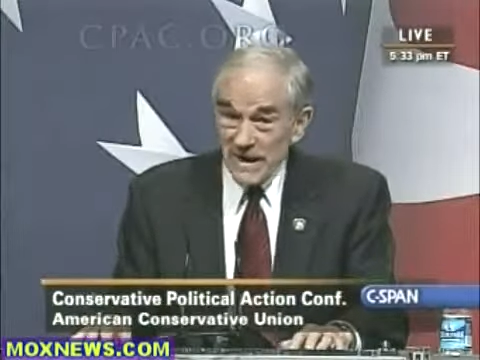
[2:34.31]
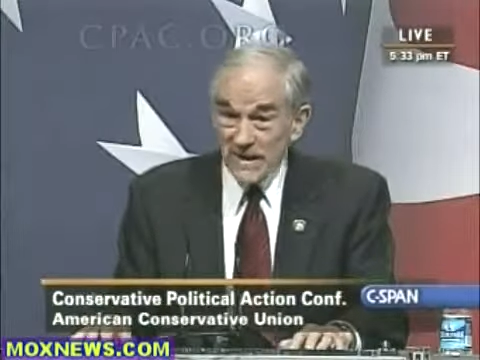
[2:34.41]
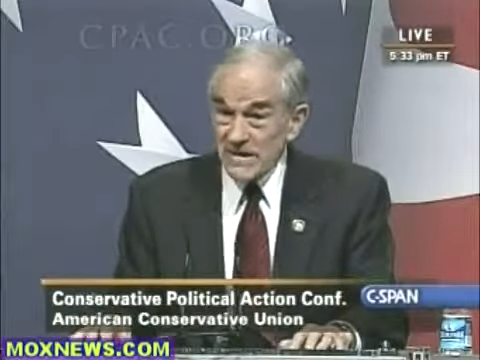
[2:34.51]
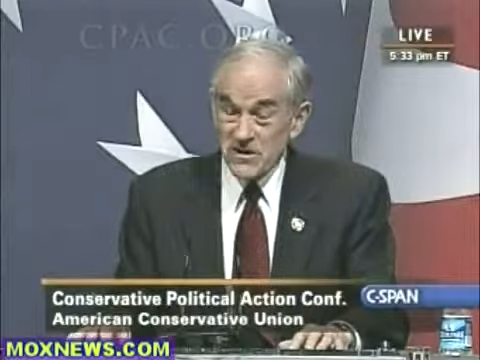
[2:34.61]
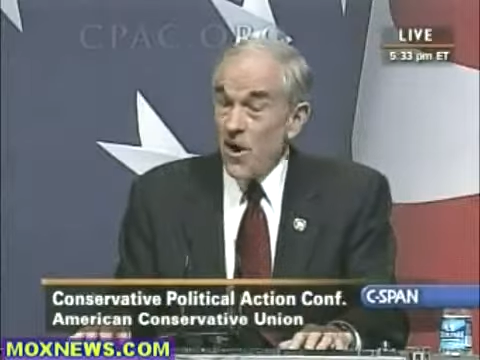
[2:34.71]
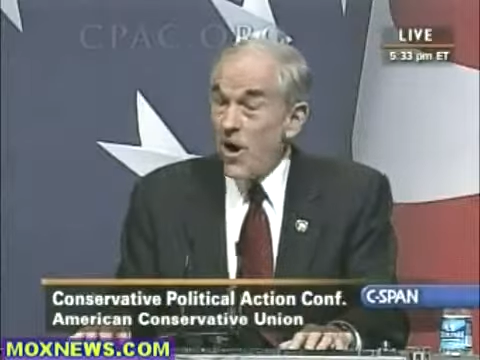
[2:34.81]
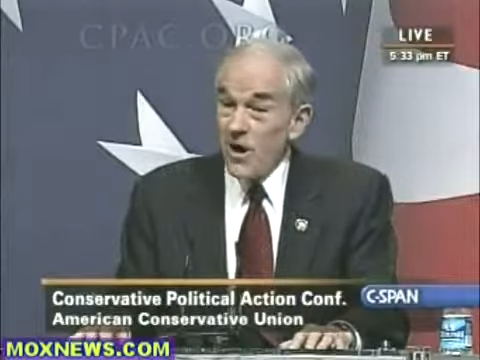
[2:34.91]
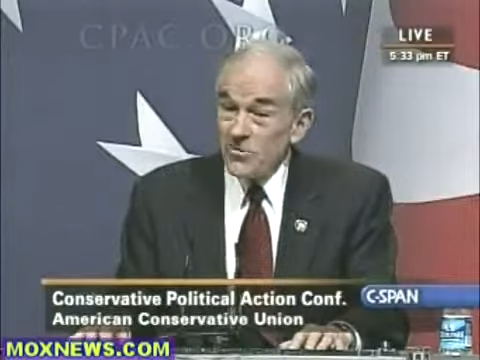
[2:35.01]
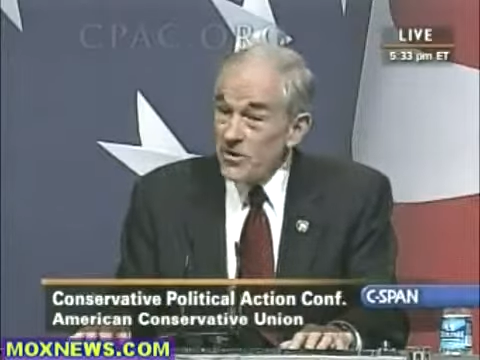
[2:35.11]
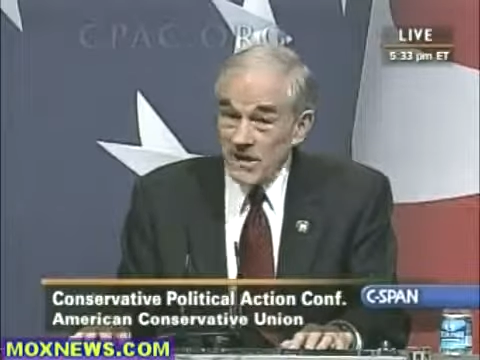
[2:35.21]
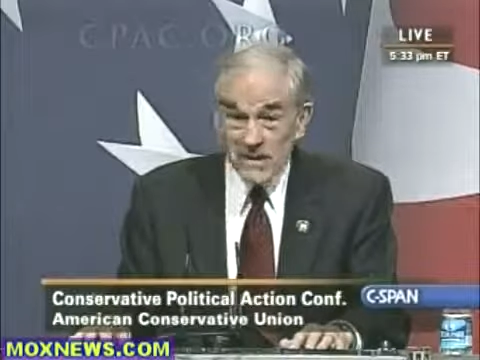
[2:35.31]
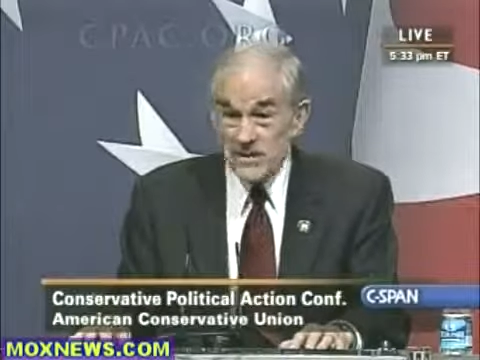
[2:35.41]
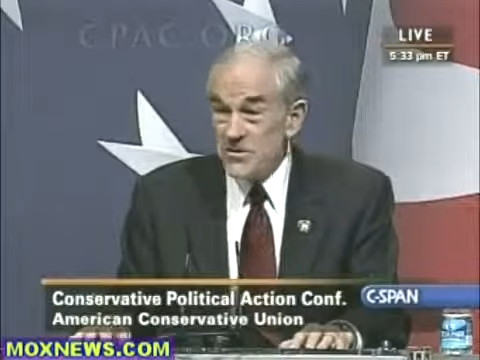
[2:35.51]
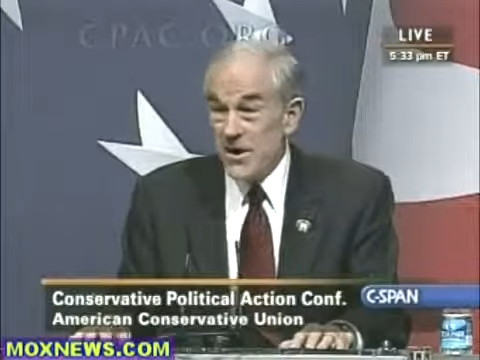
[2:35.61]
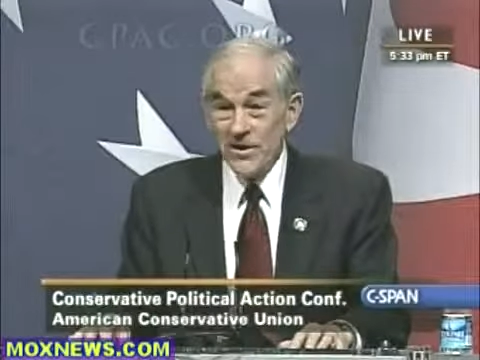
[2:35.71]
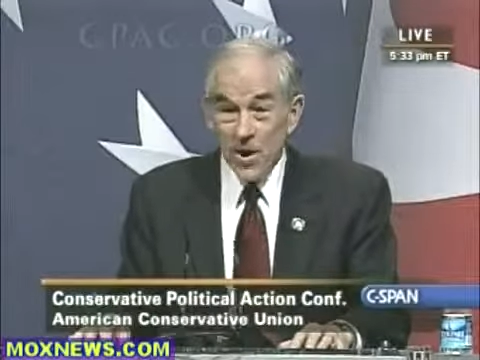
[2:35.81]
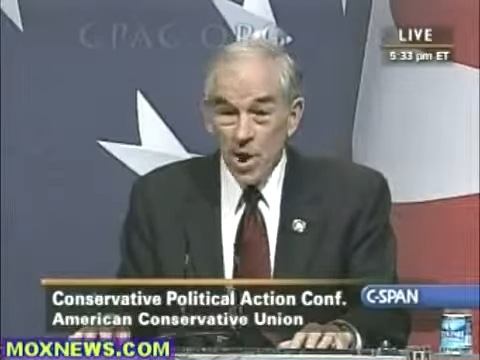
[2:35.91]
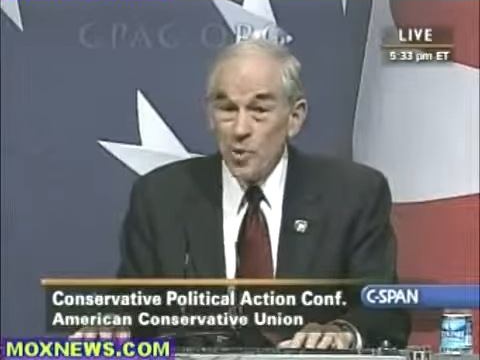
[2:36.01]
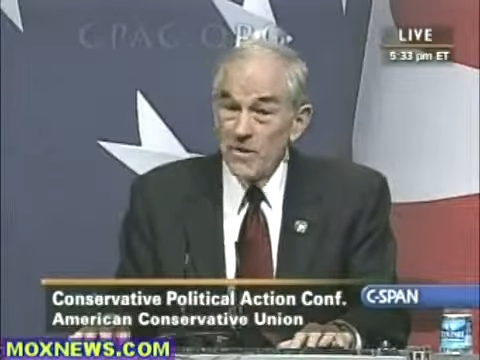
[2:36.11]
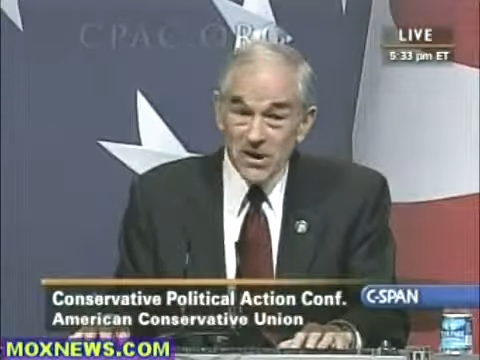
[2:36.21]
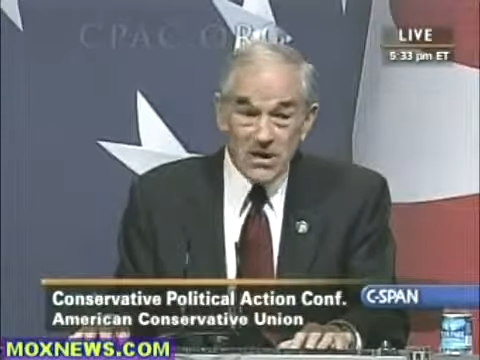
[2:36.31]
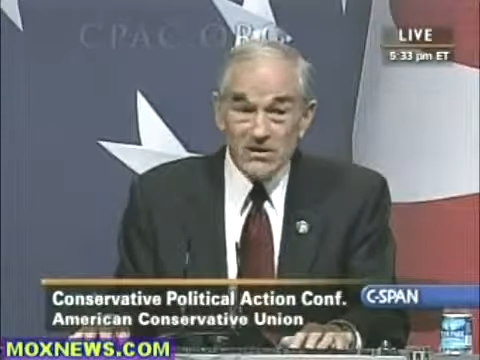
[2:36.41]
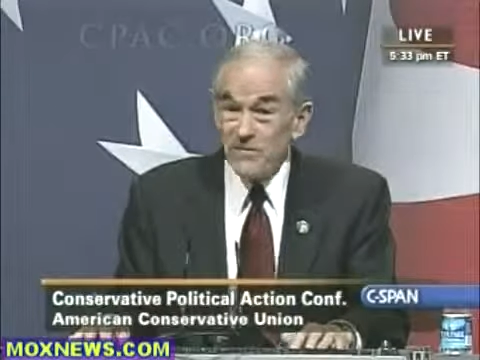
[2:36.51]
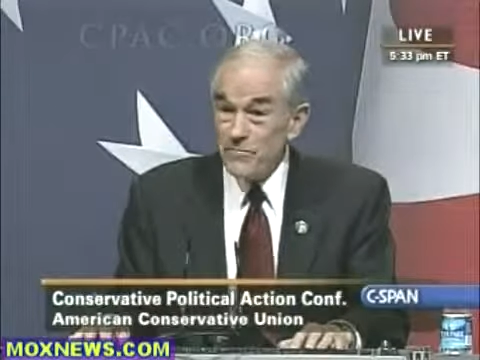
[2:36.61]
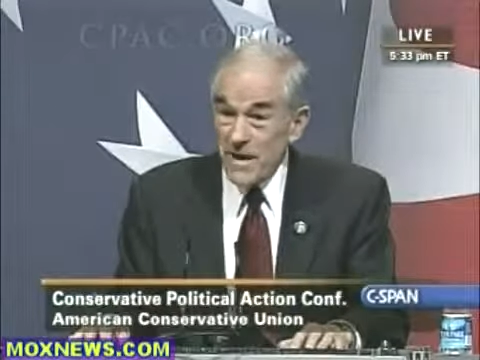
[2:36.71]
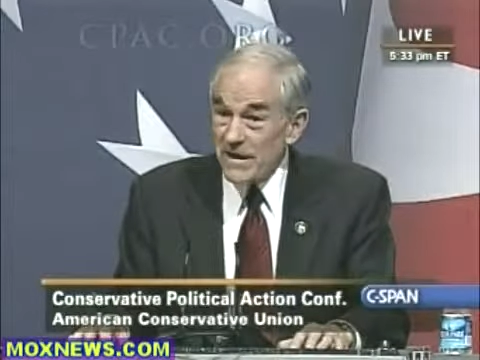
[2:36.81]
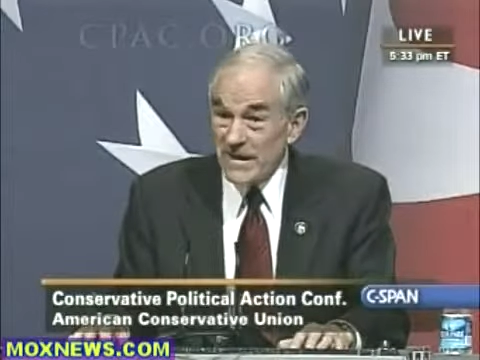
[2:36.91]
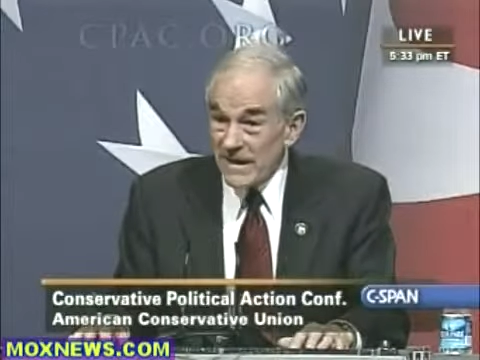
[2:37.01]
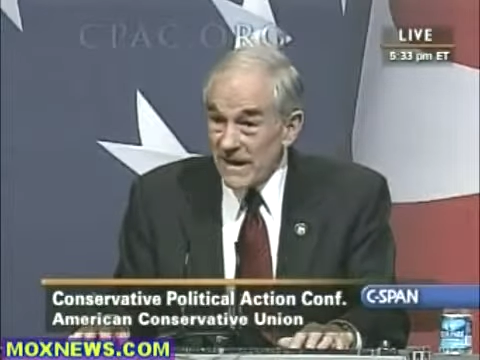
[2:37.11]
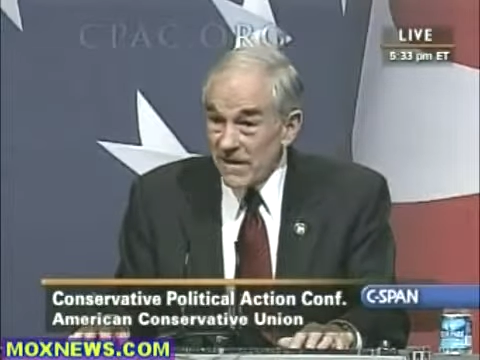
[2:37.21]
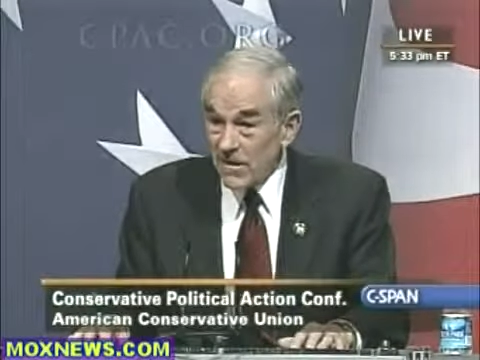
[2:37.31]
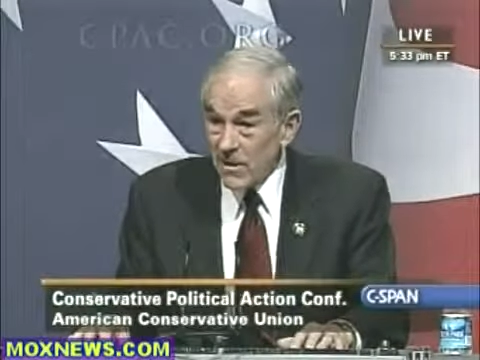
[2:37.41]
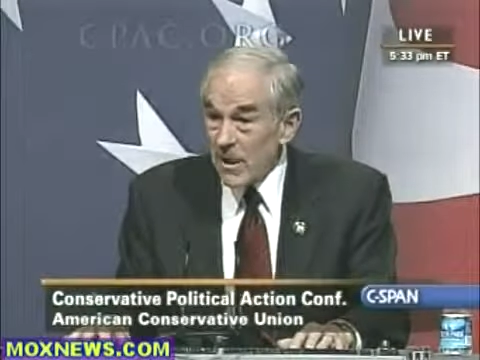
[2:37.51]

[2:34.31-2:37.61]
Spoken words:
And it's not all because of Medicare.